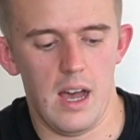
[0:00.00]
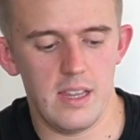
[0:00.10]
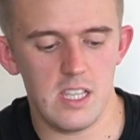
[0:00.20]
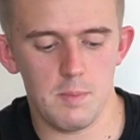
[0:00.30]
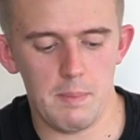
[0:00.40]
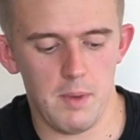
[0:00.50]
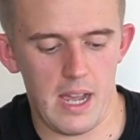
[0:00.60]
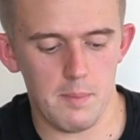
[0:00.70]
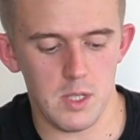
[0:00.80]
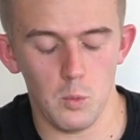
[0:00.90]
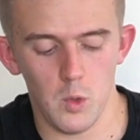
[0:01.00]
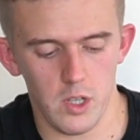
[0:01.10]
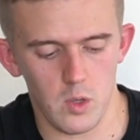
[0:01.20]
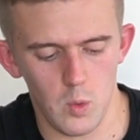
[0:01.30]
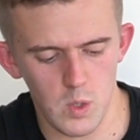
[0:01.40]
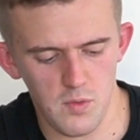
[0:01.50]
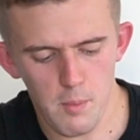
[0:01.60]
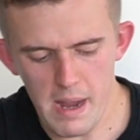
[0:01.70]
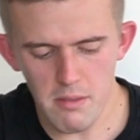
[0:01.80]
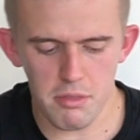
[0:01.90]
This has been my absolute workhorse for
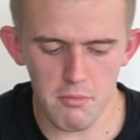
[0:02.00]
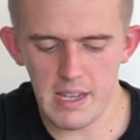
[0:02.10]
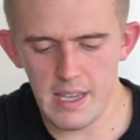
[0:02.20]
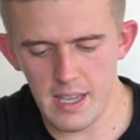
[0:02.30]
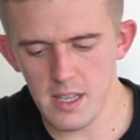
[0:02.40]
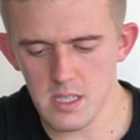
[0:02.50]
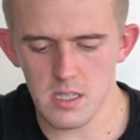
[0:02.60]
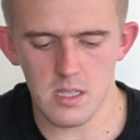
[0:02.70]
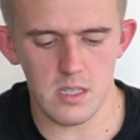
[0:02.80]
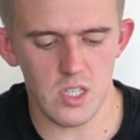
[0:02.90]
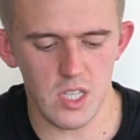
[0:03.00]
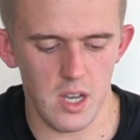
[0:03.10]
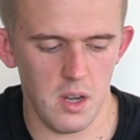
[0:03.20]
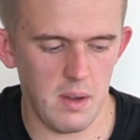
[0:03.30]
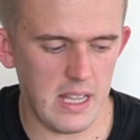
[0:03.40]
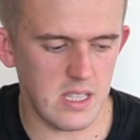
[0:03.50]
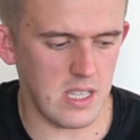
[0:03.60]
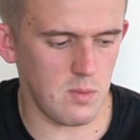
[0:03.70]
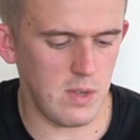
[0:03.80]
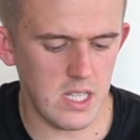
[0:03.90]
about 3 years, so
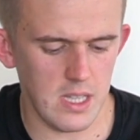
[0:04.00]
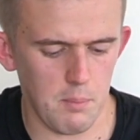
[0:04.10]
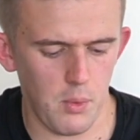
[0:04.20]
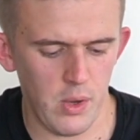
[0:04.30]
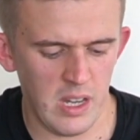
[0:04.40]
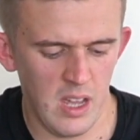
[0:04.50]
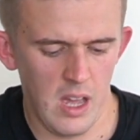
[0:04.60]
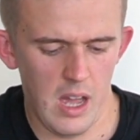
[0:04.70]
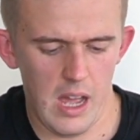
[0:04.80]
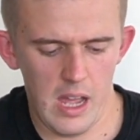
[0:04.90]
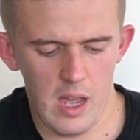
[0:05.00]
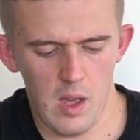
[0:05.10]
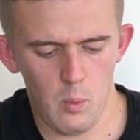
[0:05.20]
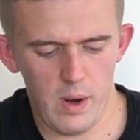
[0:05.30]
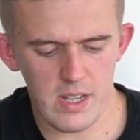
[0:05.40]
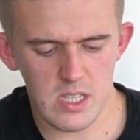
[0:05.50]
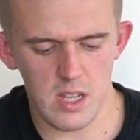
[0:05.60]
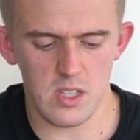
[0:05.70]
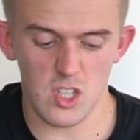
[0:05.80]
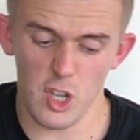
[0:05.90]
it's reaching that point where it's
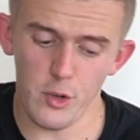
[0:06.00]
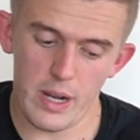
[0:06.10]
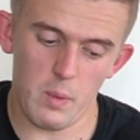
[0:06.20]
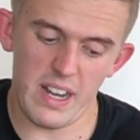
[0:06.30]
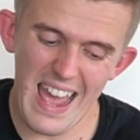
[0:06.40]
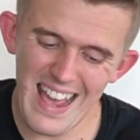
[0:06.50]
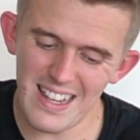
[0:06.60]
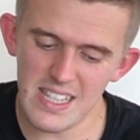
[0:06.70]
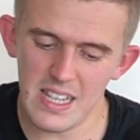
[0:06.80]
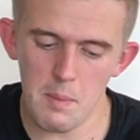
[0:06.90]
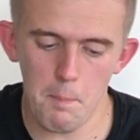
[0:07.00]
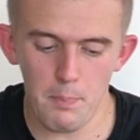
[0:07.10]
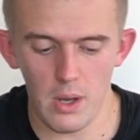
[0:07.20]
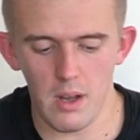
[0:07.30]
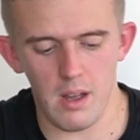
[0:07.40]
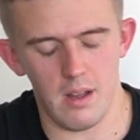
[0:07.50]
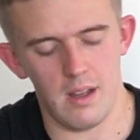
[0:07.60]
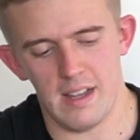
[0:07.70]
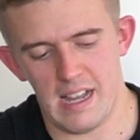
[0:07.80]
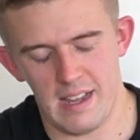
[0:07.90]
starting to slow down when editing, but
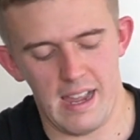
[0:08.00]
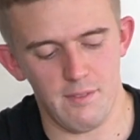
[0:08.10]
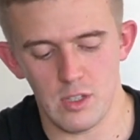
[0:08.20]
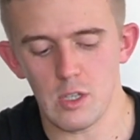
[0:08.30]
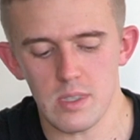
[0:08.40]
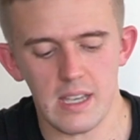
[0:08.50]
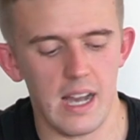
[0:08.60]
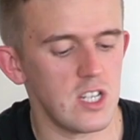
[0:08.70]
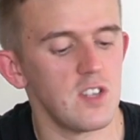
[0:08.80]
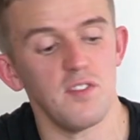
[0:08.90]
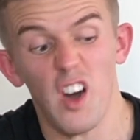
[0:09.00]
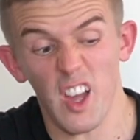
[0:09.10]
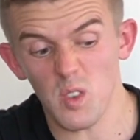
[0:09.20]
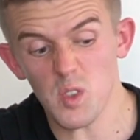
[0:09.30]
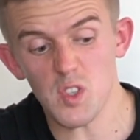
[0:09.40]
I haven't used cache files.